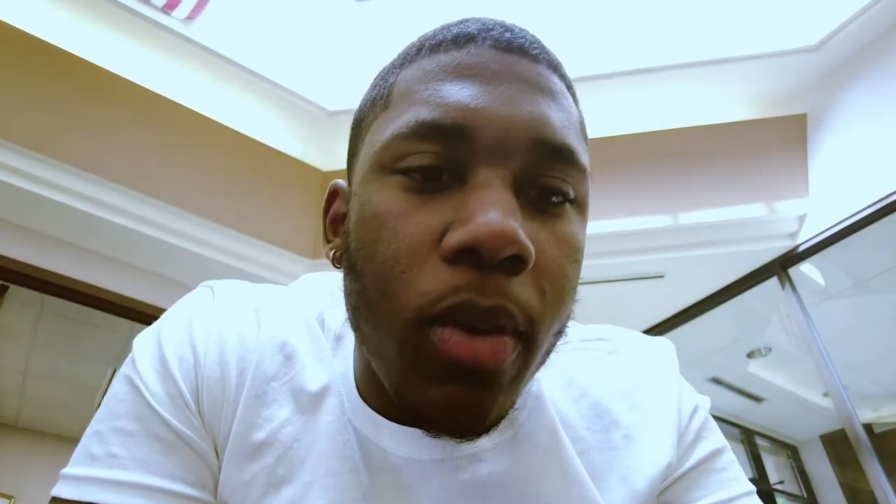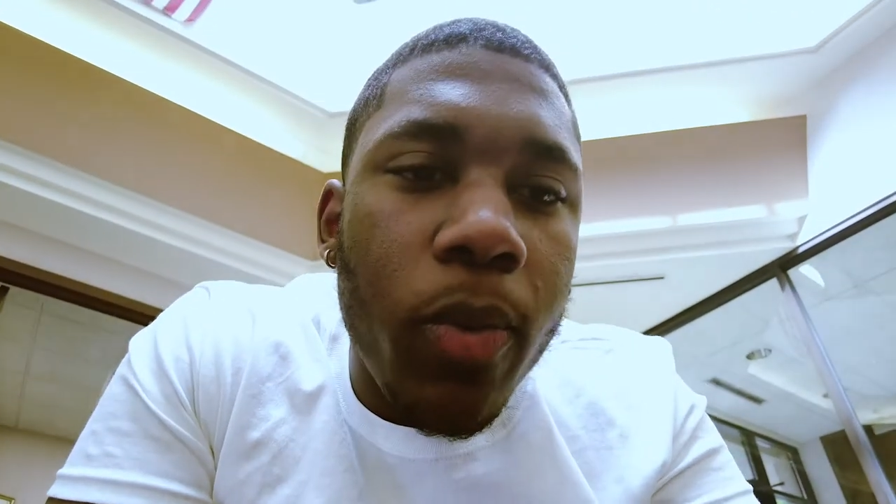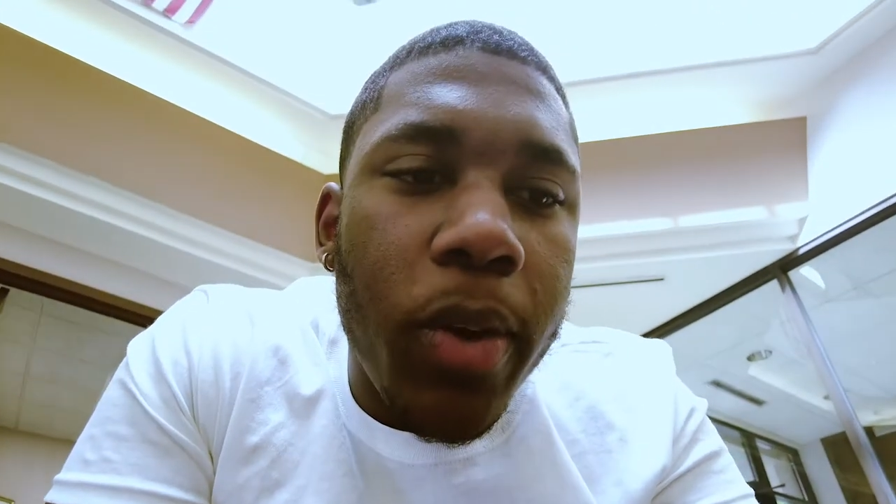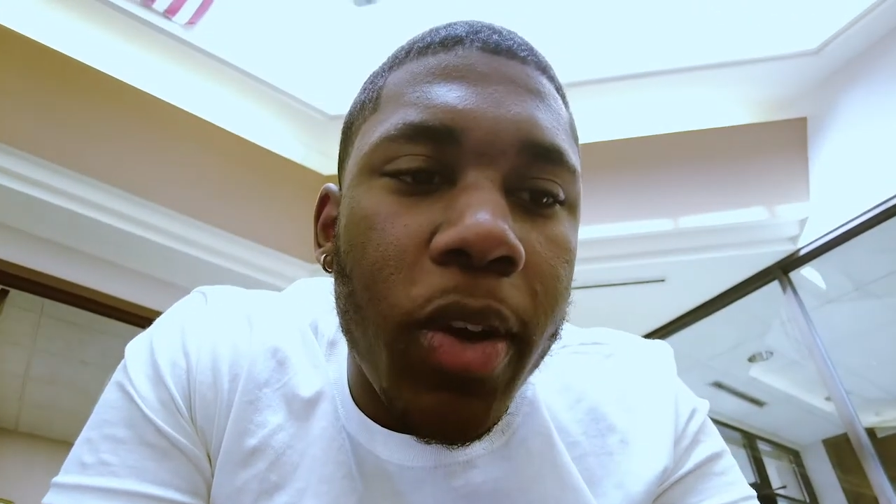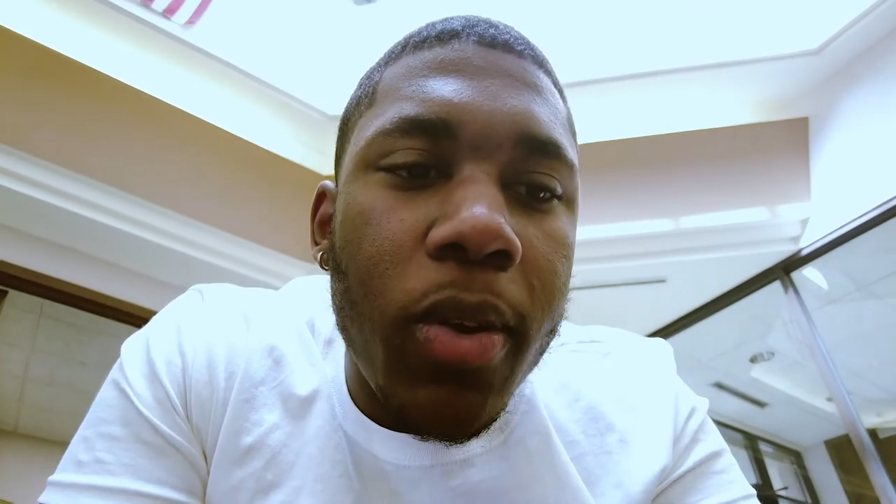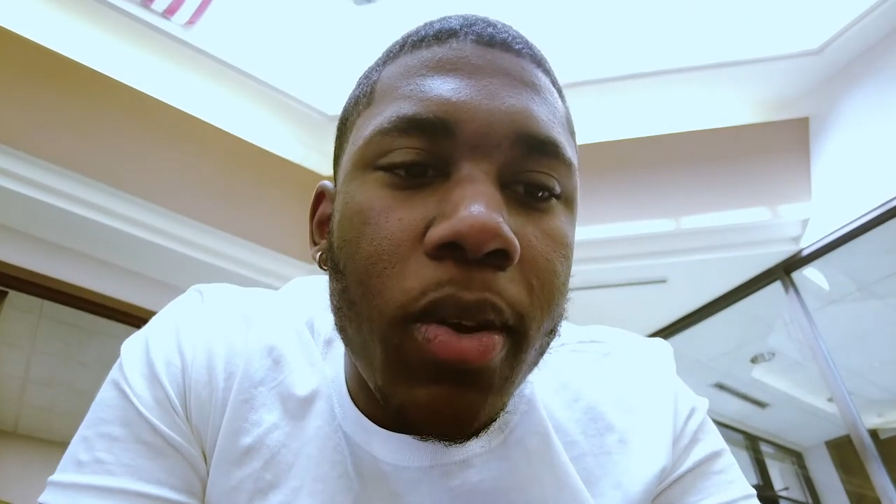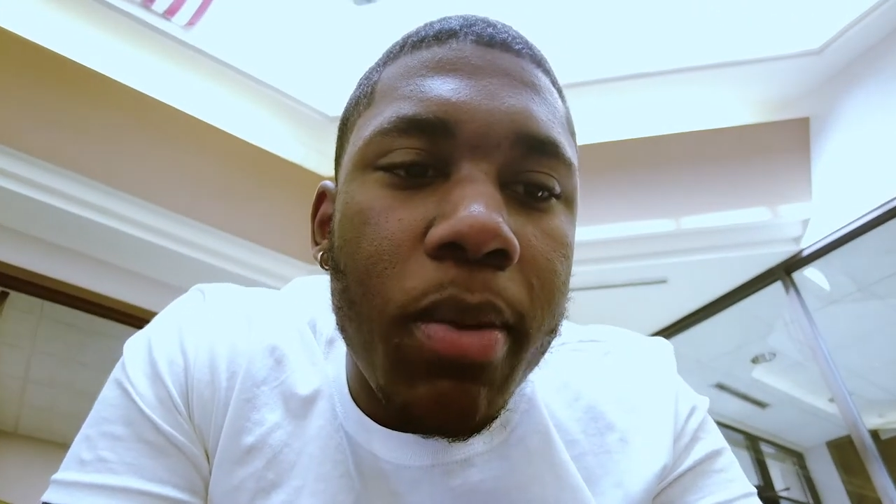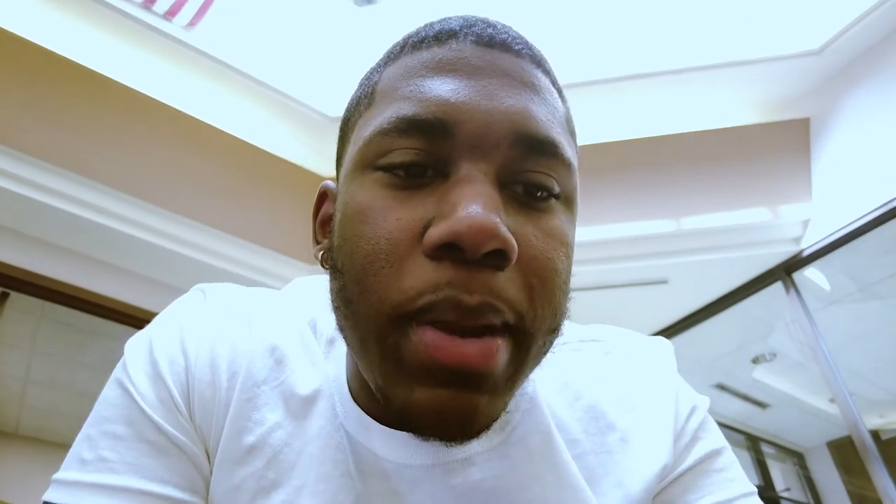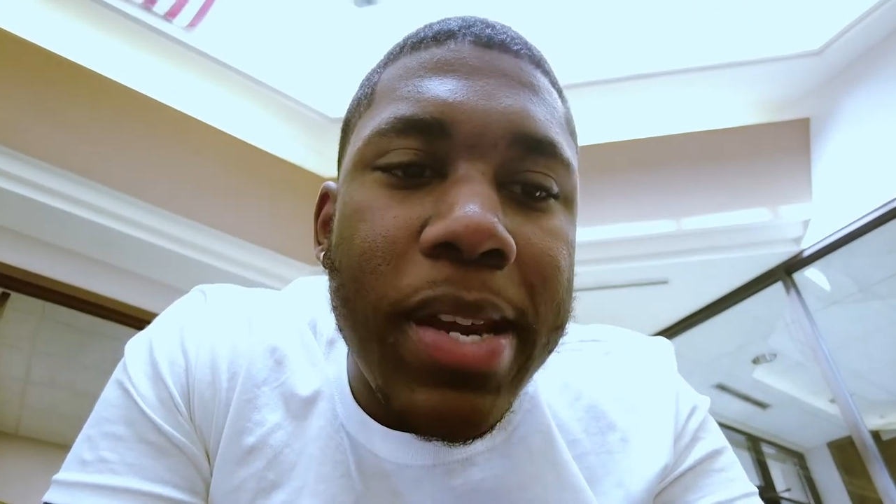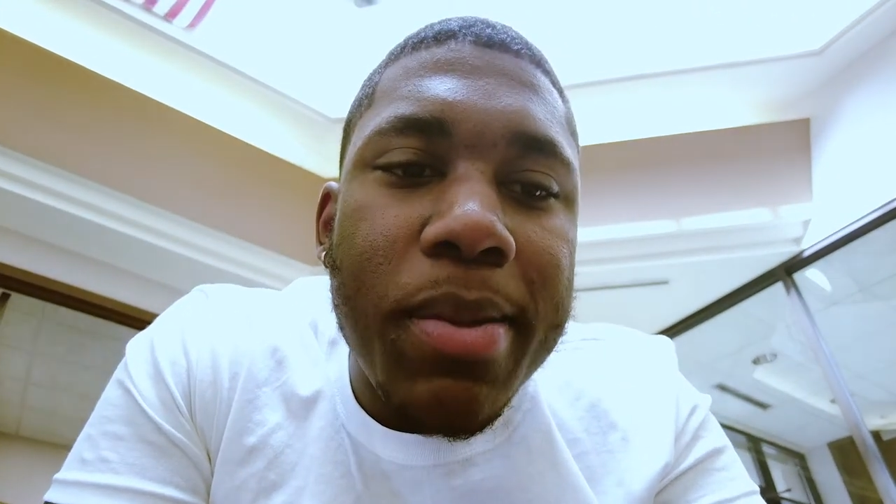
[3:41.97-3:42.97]
when you go in
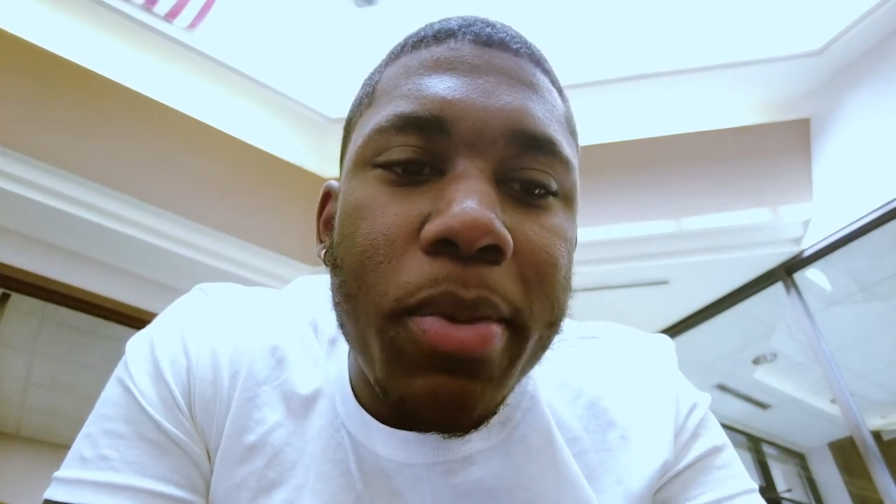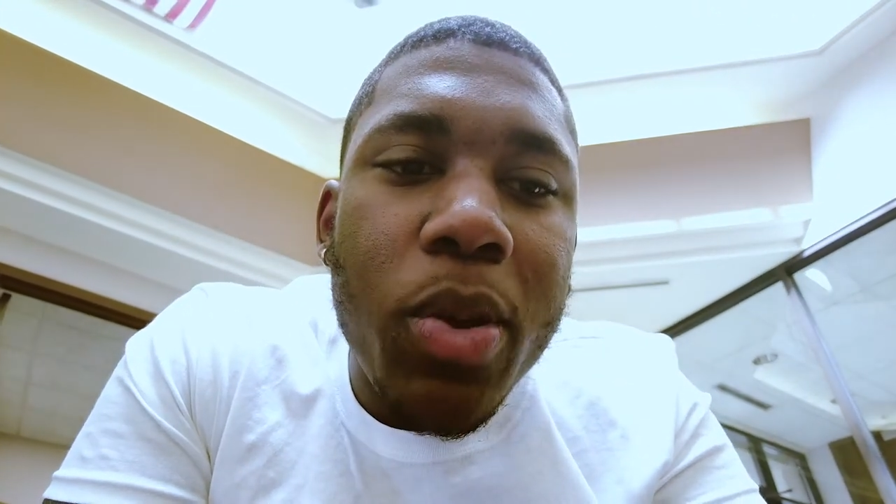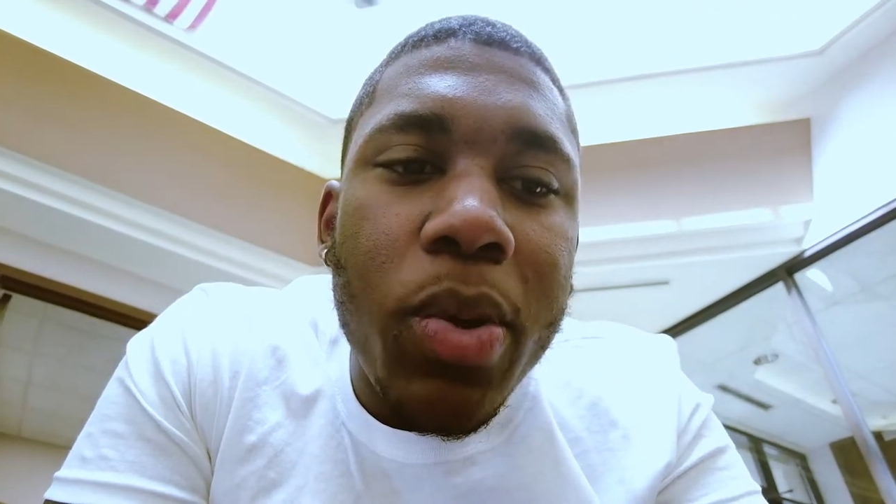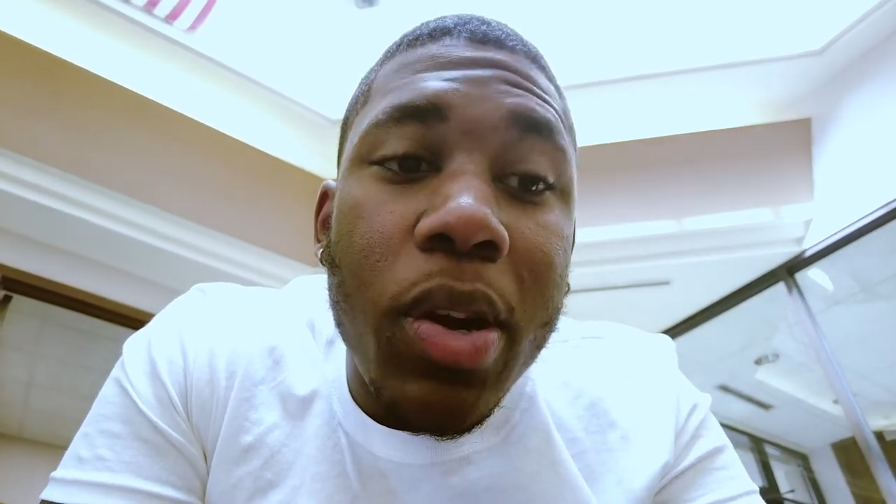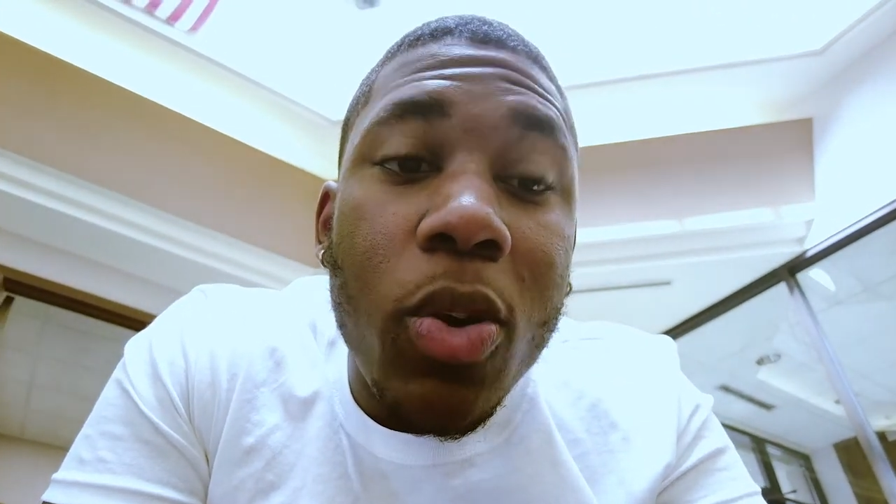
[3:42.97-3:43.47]
them, let them know you want to